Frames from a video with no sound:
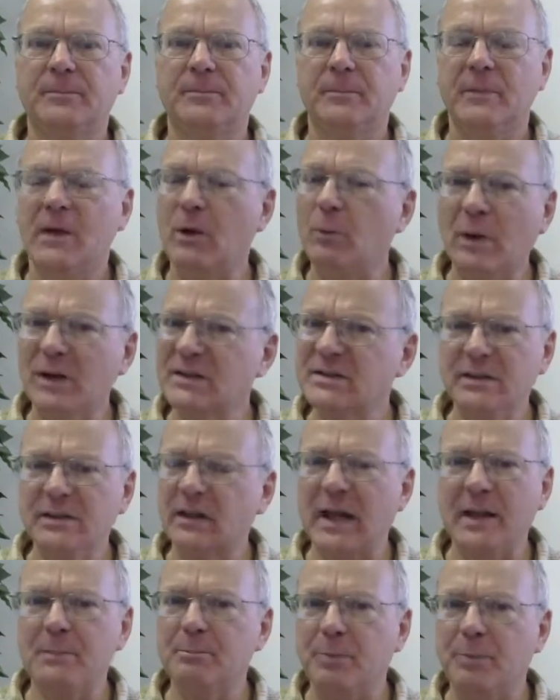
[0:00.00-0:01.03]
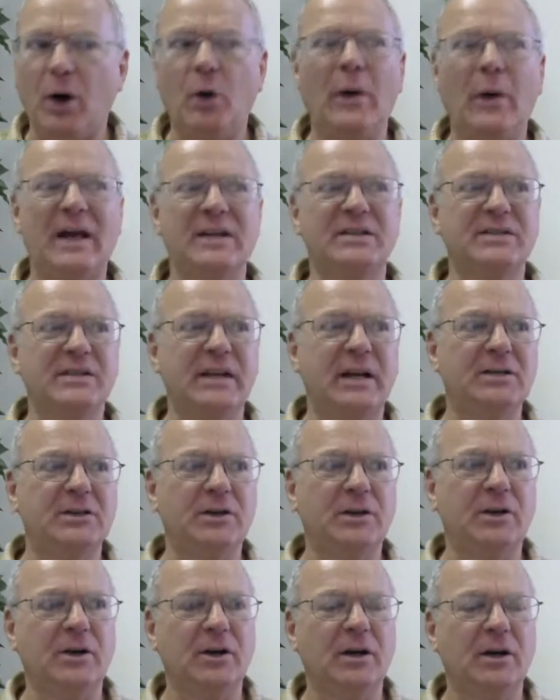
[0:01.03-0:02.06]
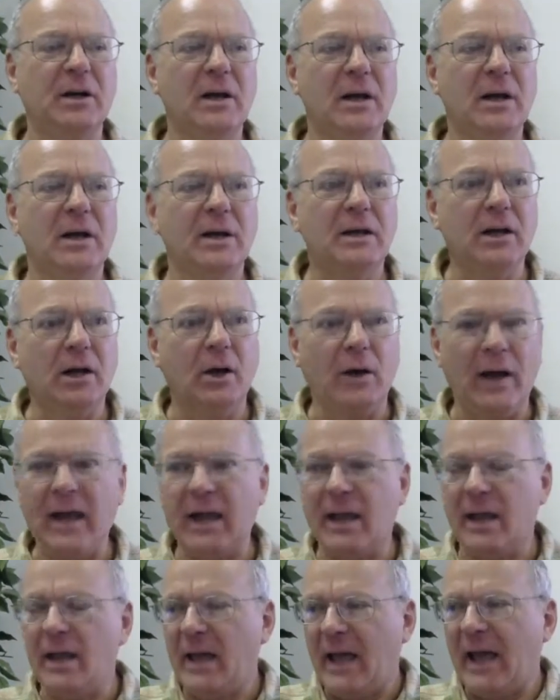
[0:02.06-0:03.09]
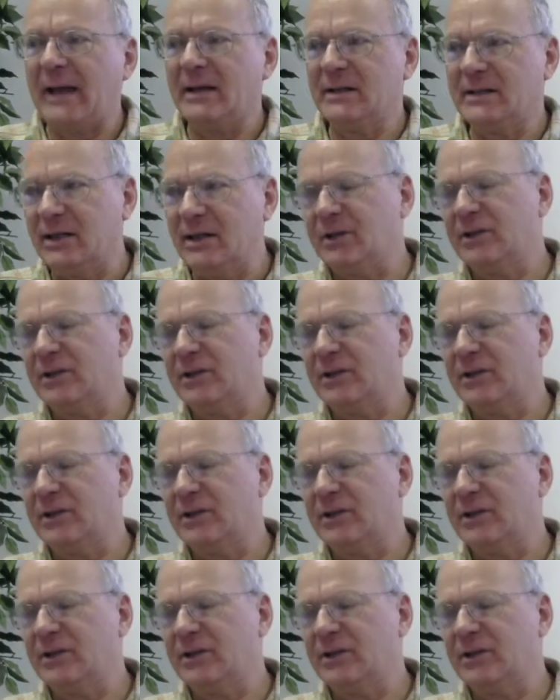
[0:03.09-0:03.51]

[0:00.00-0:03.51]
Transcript: It wasn't like Boaz said to her, hey, at dinner